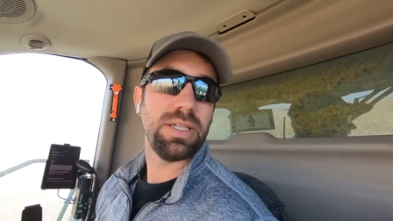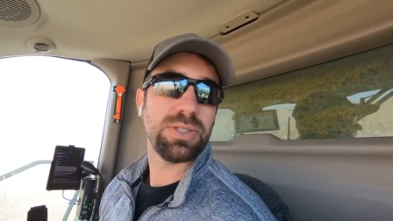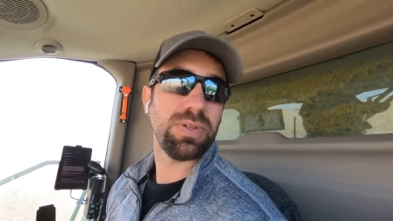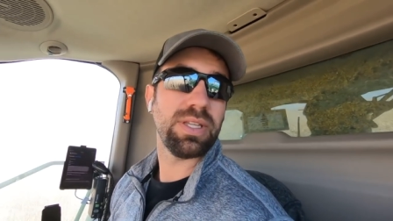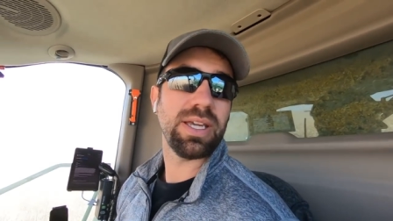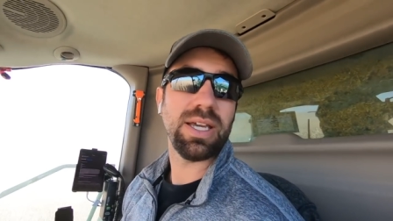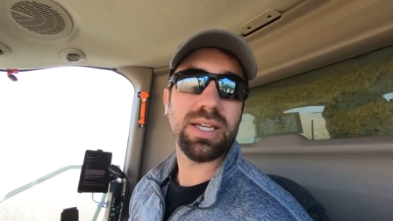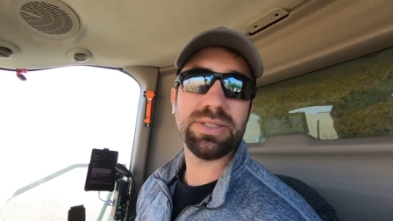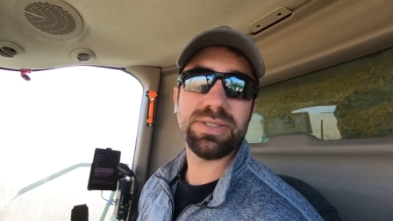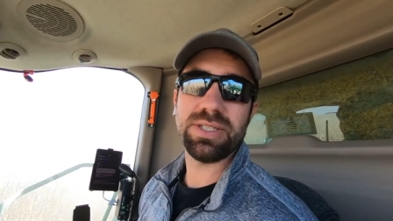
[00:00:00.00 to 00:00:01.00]
So the
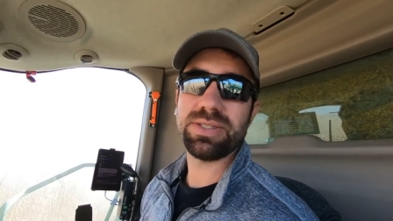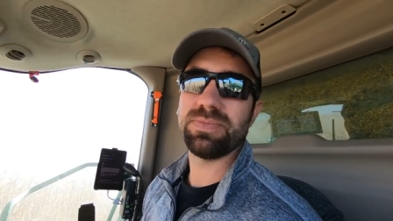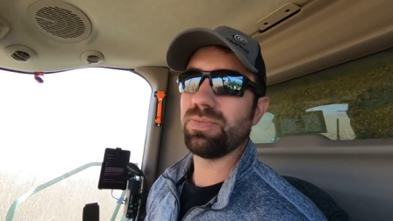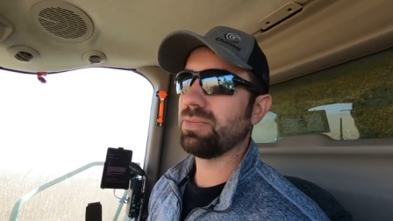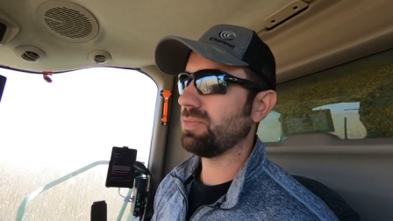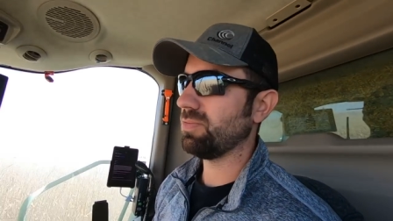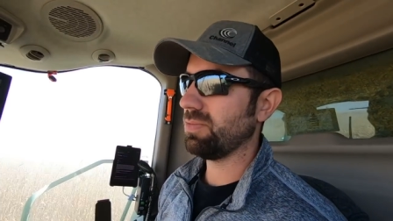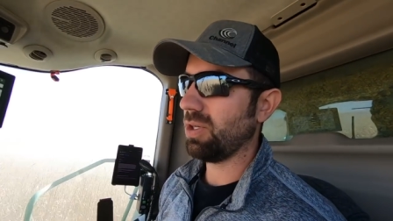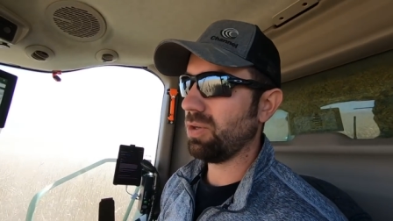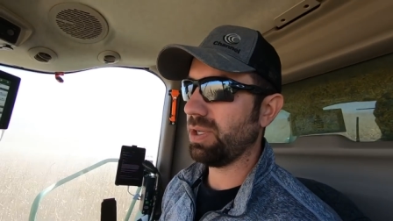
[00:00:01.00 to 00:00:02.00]
guys just,
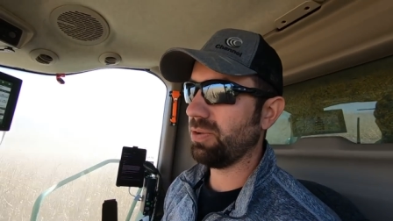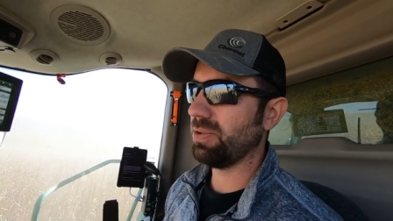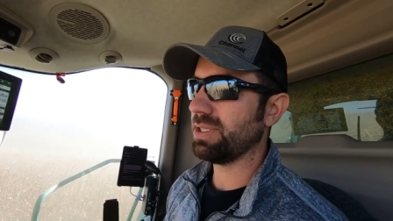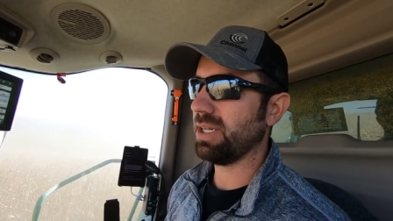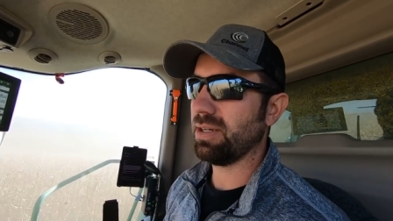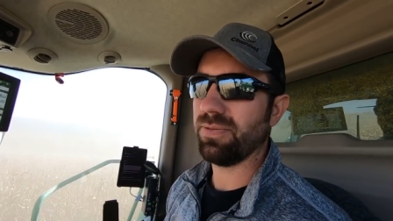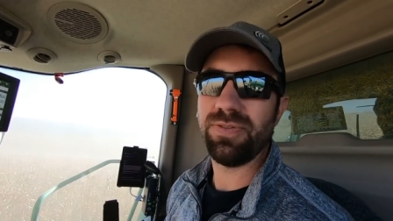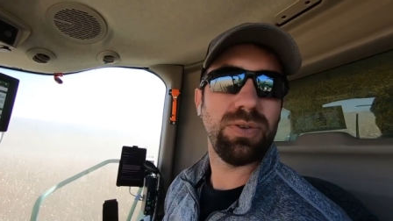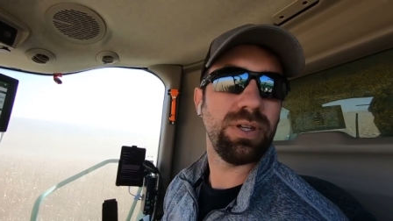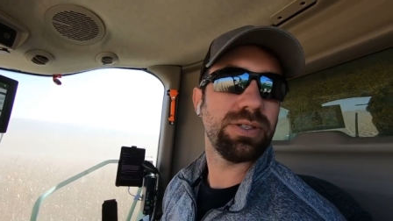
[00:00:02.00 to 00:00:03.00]
oh, he retired a
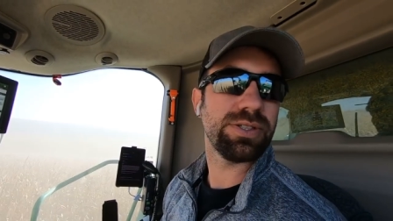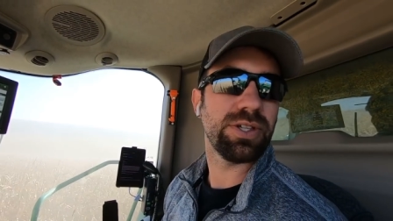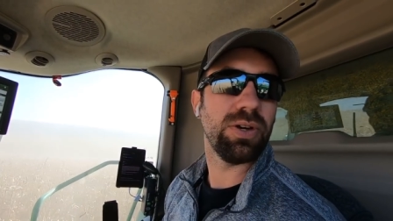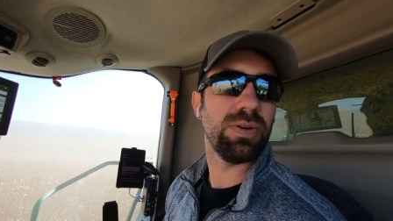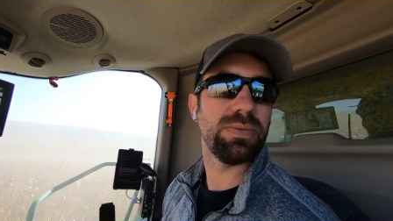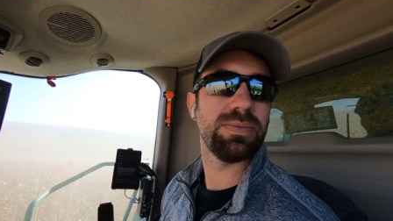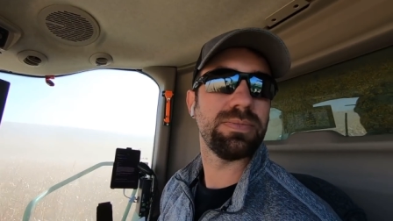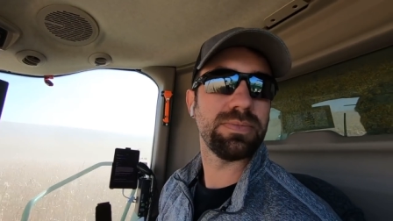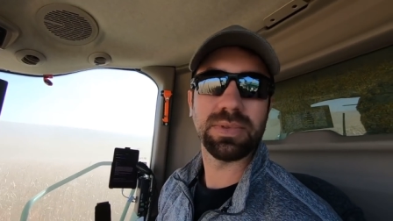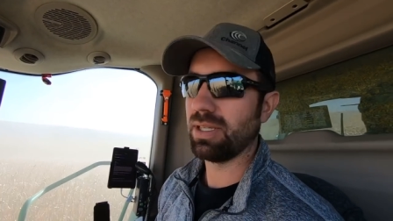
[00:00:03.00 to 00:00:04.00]
few years ago.
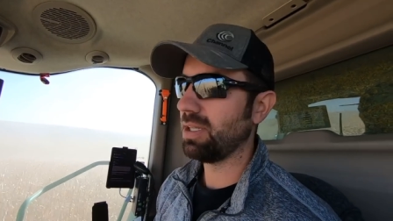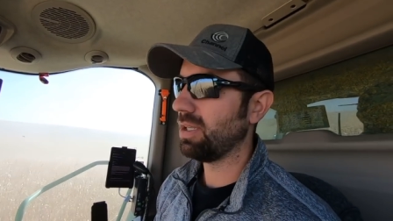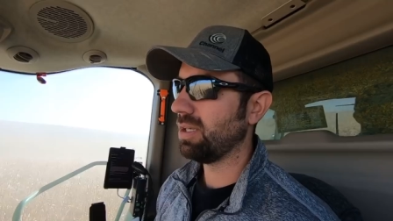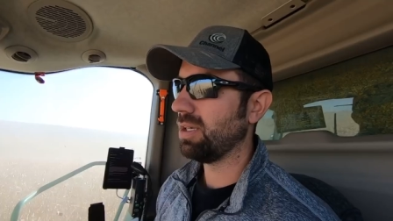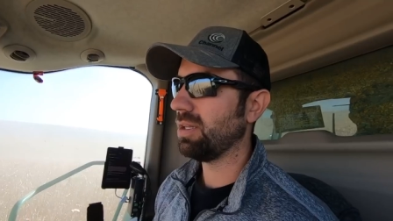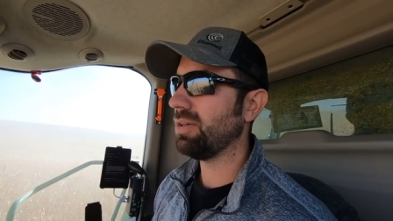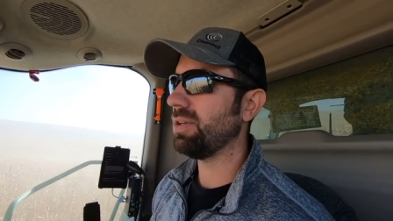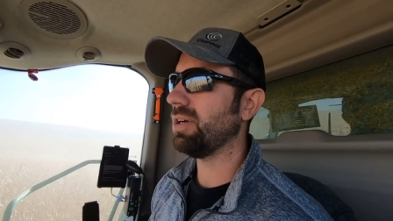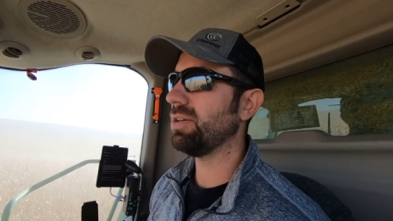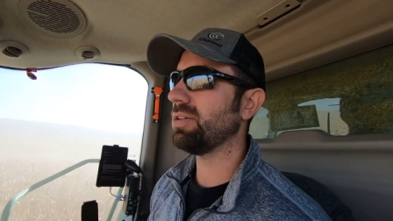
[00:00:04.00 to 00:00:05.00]
They're
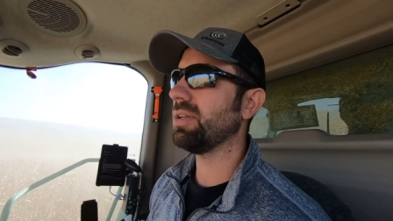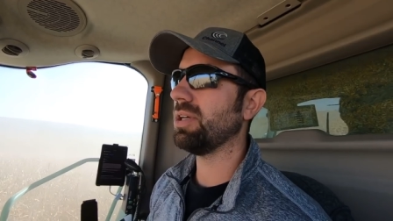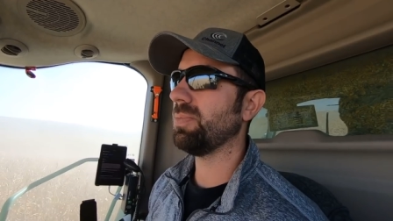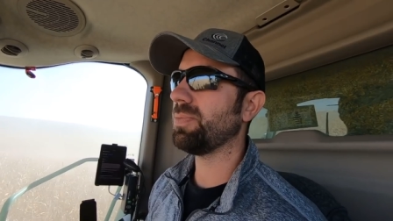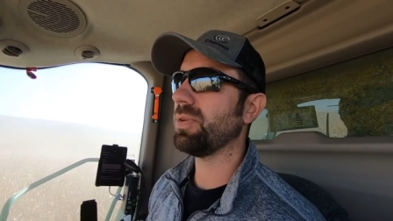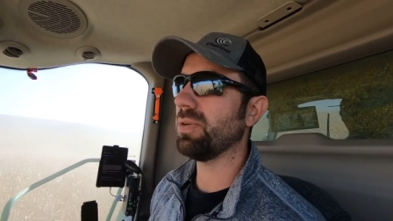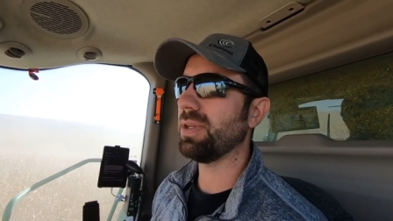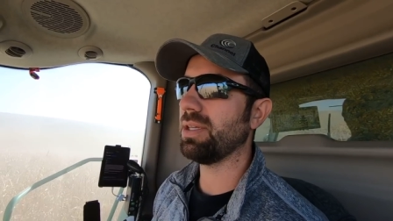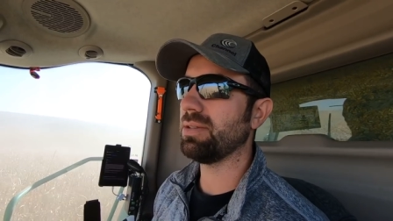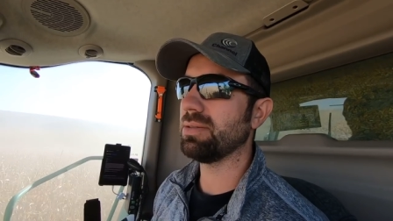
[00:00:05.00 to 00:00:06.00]
darn good help, though.
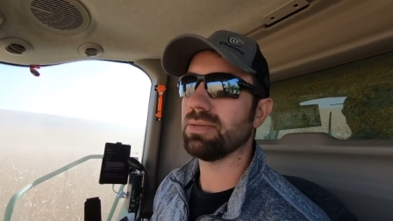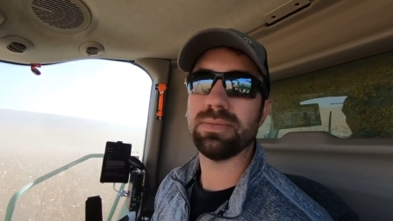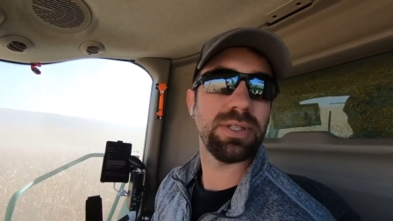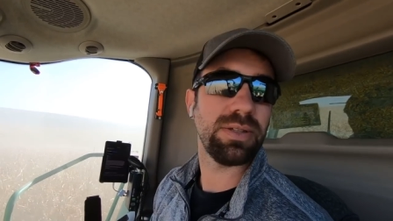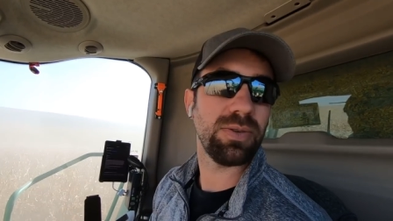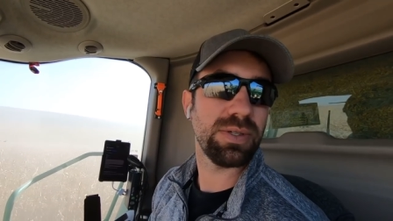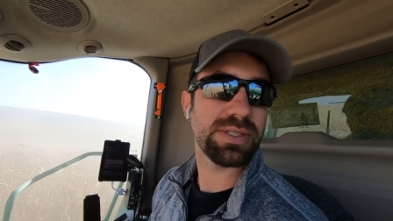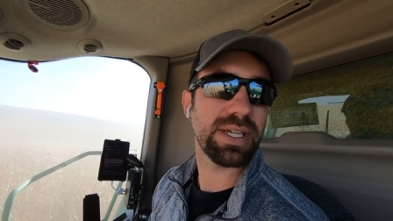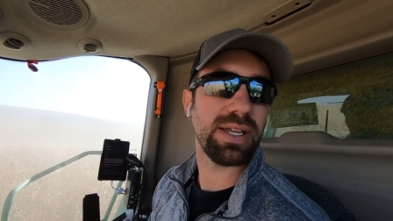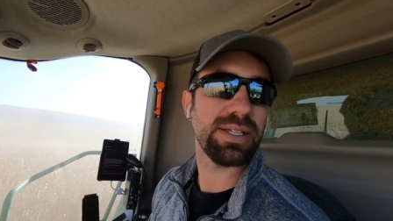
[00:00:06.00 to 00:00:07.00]
They're the
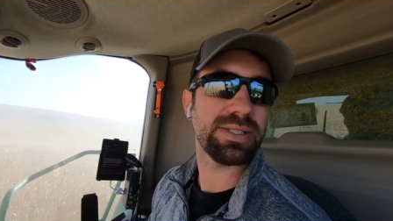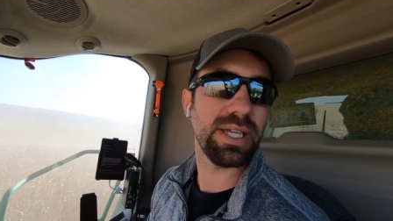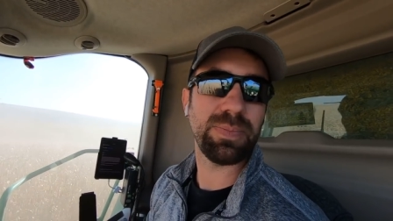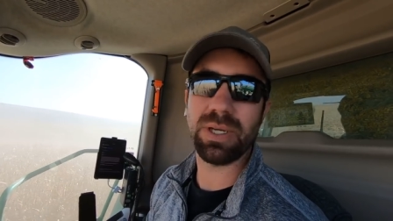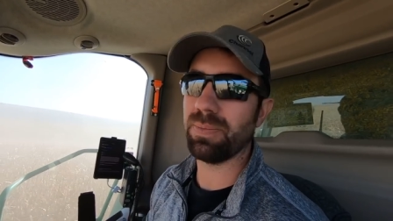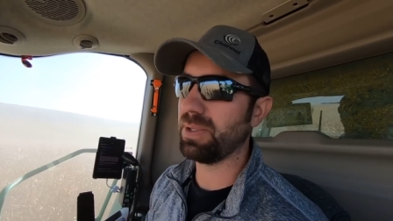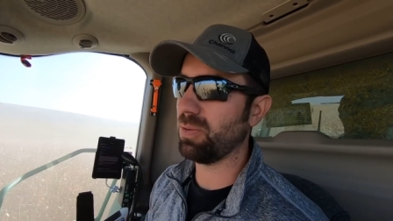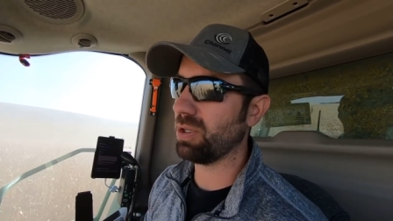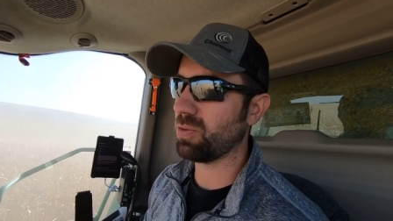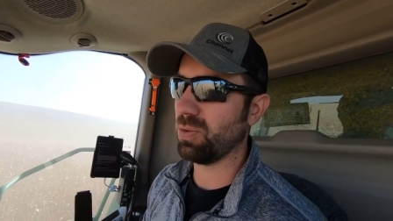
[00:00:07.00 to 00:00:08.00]
ones that kind of step up.
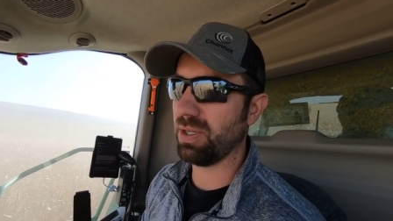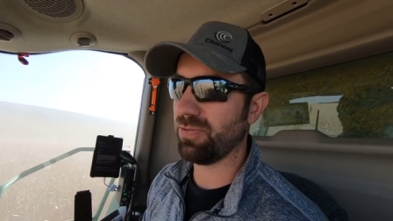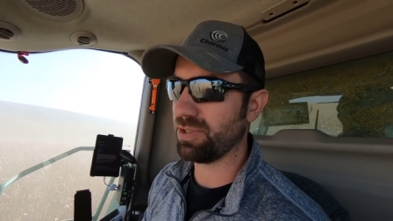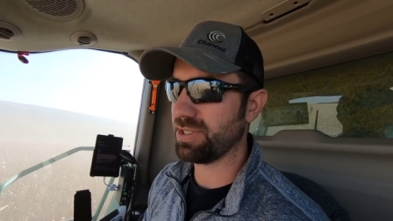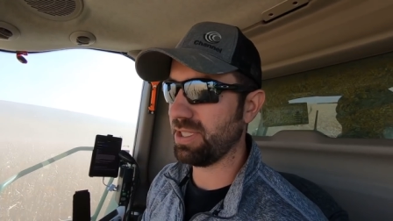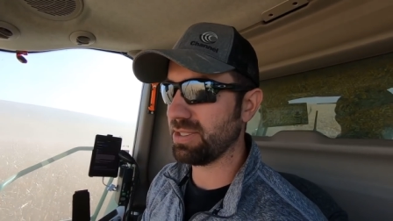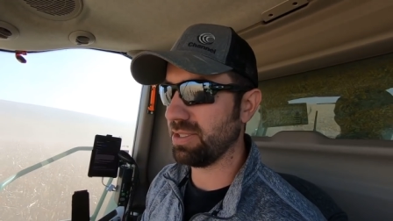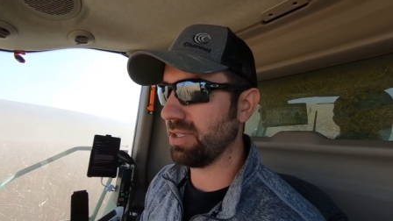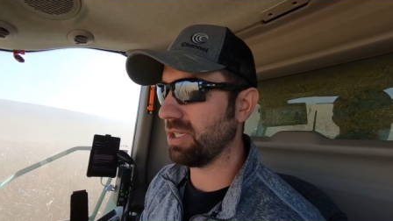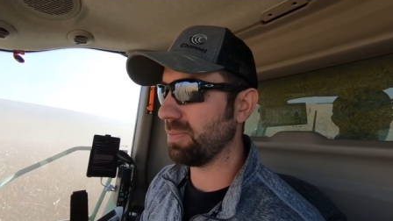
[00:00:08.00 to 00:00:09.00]
They work well for
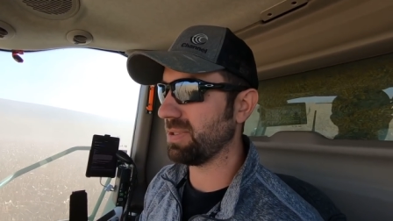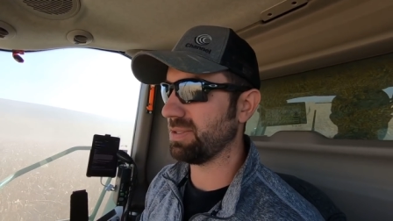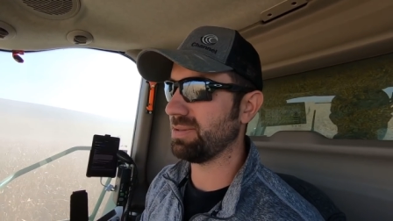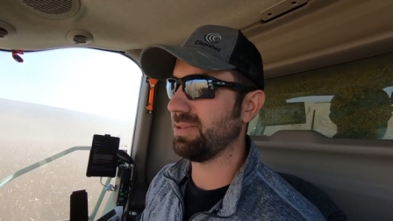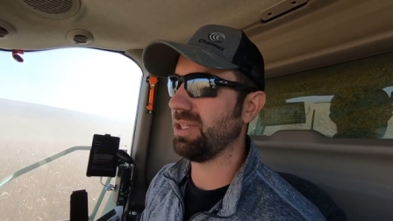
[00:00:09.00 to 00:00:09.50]
seasonal help because they